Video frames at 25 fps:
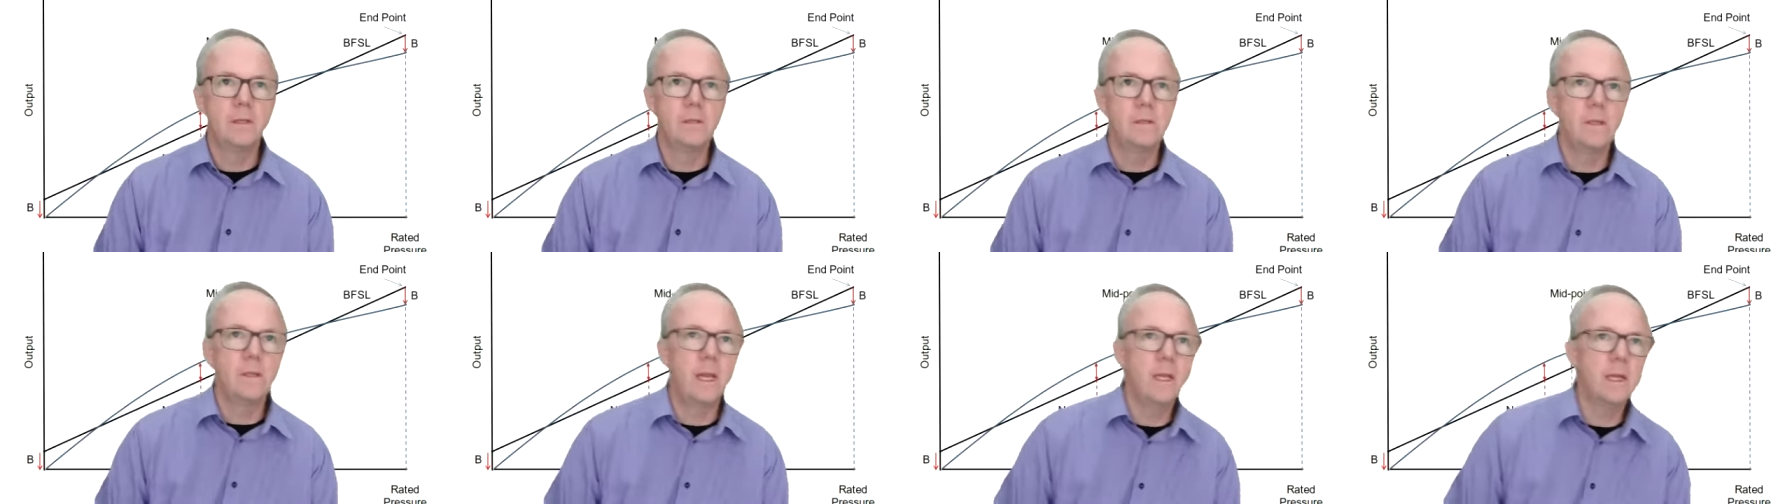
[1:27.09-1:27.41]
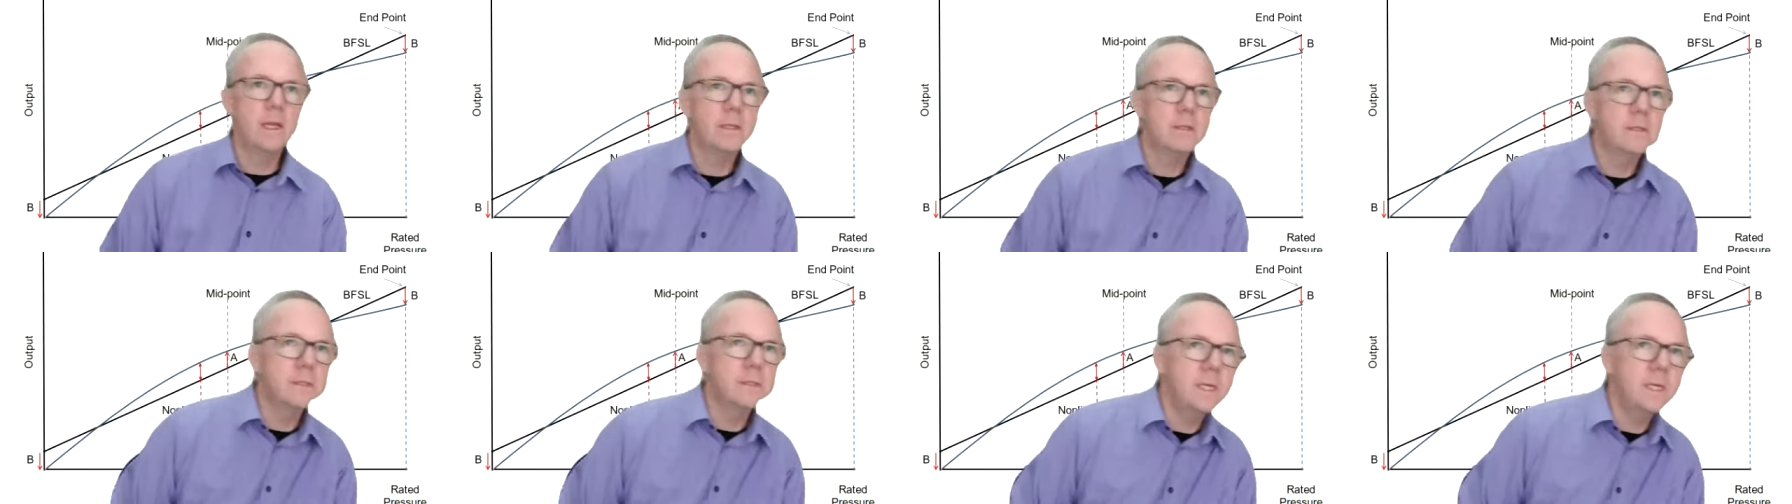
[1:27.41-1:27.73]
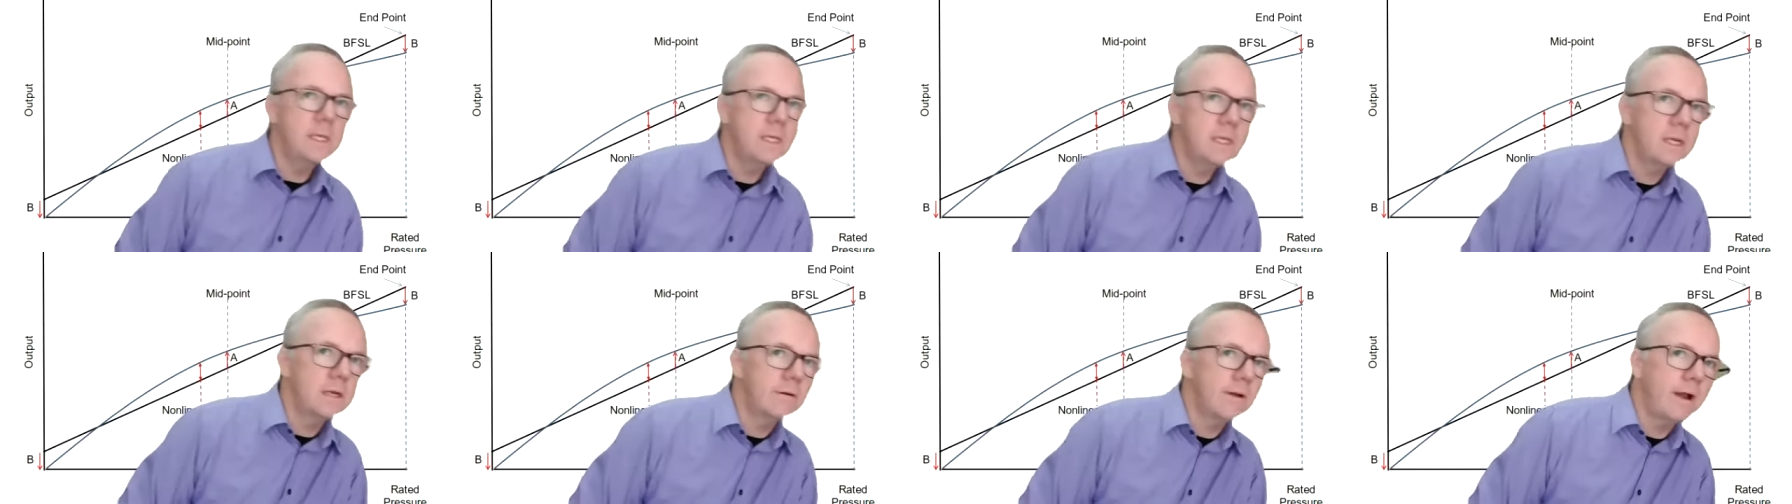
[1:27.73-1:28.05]
Now you can
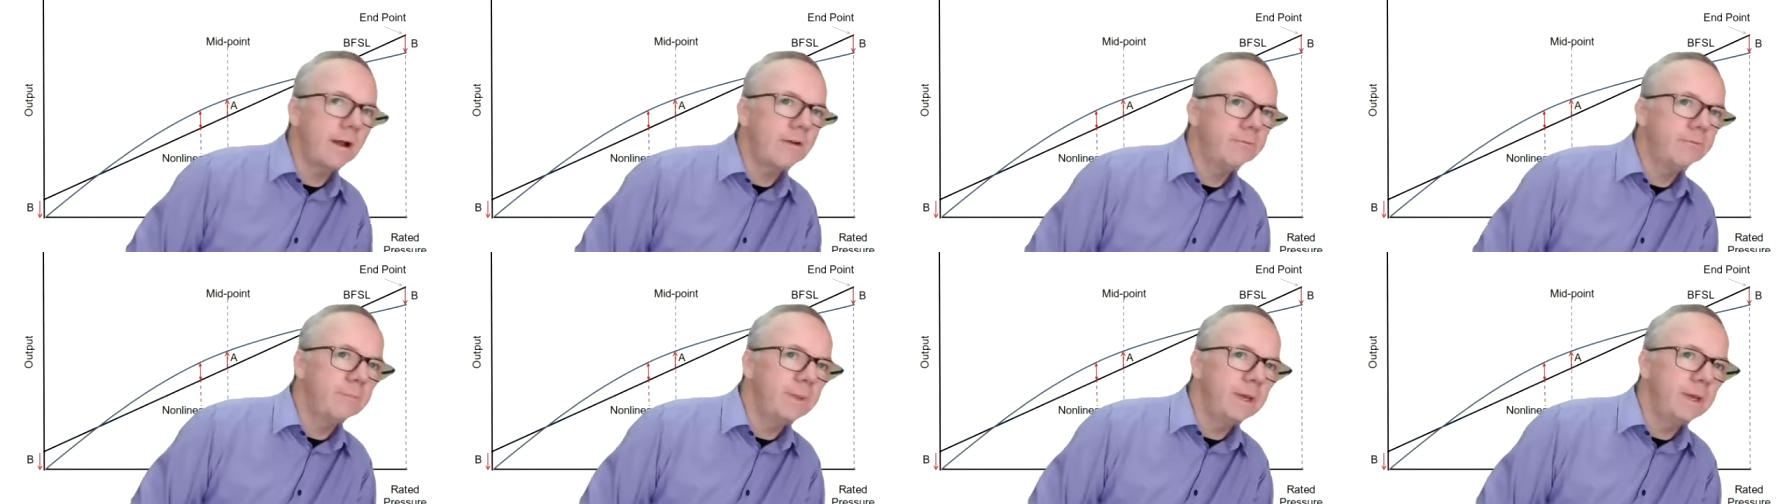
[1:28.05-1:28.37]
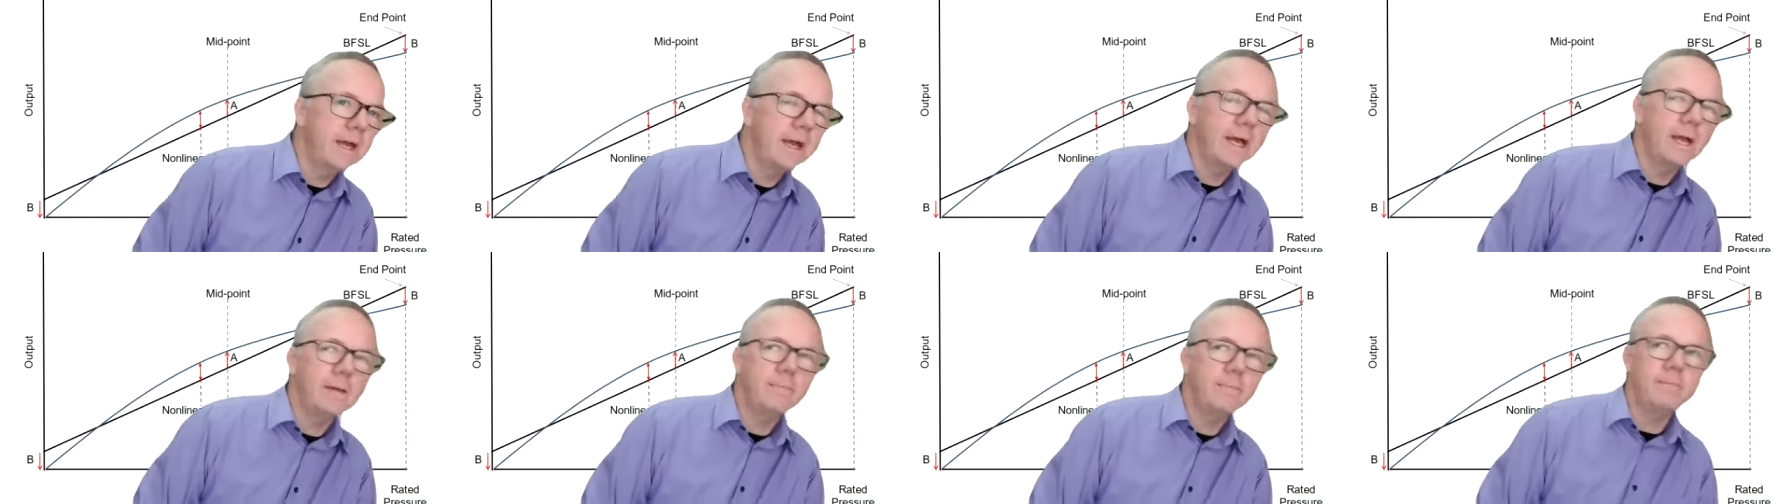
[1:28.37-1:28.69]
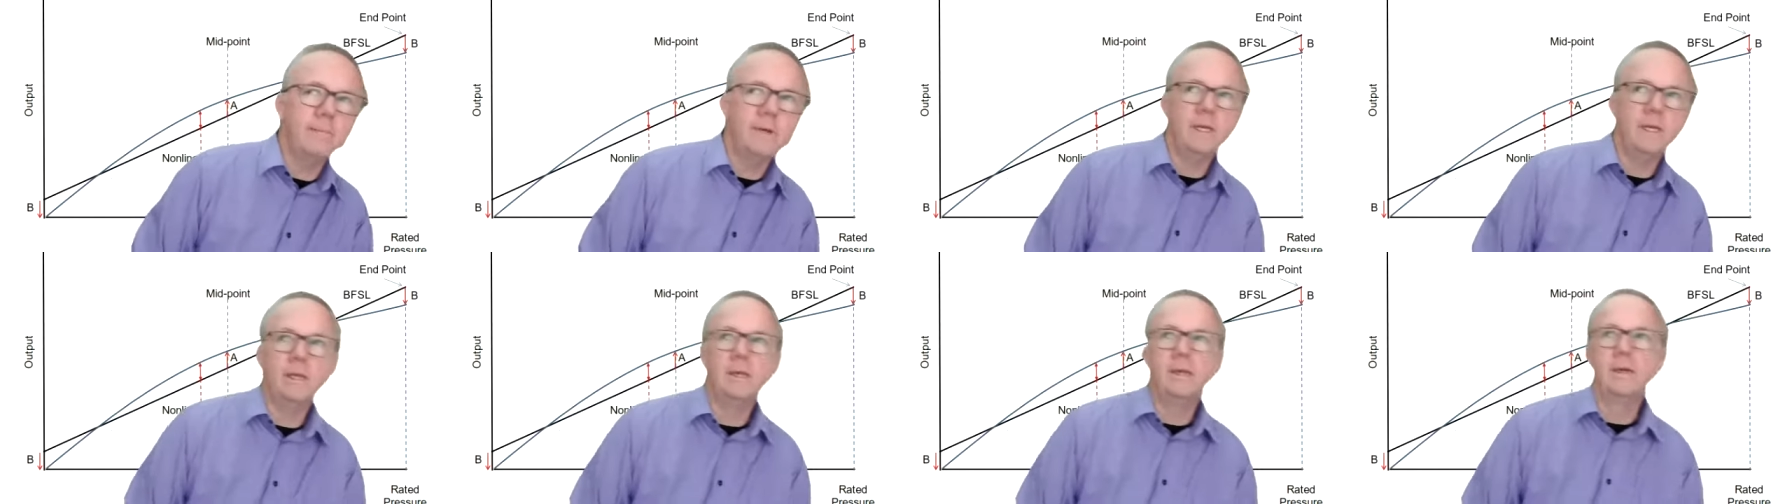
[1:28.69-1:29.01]
see the graph behind
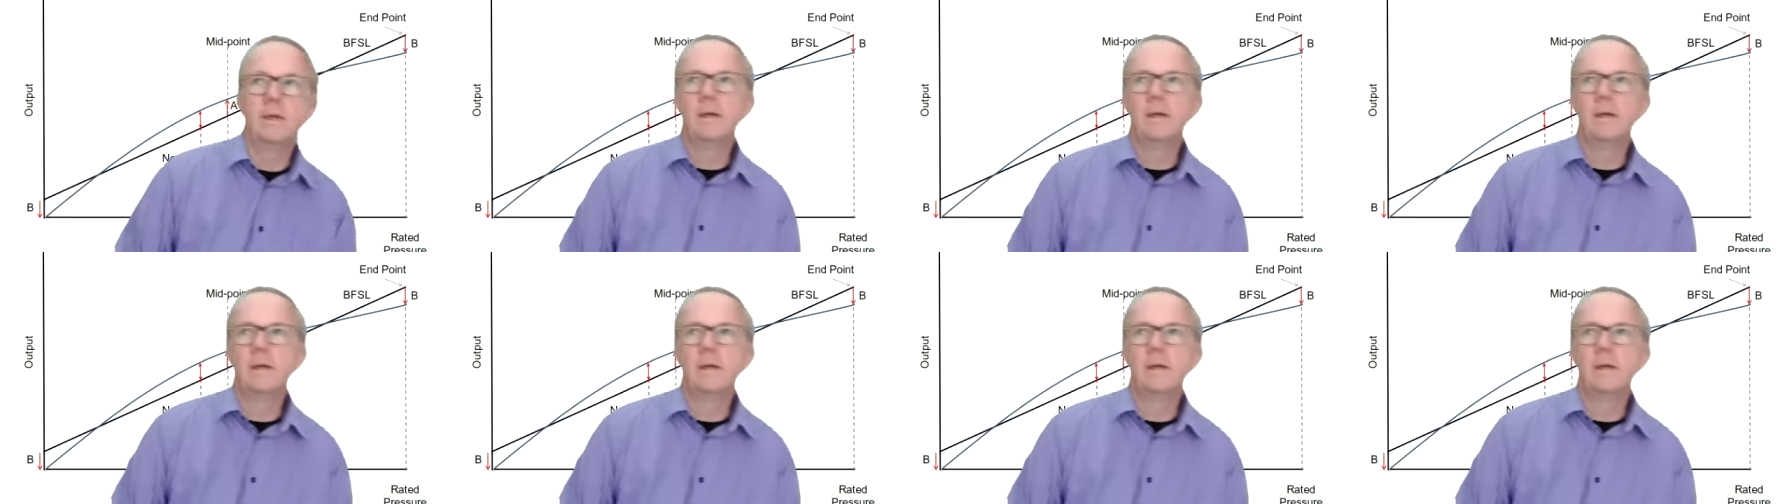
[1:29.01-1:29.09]
me.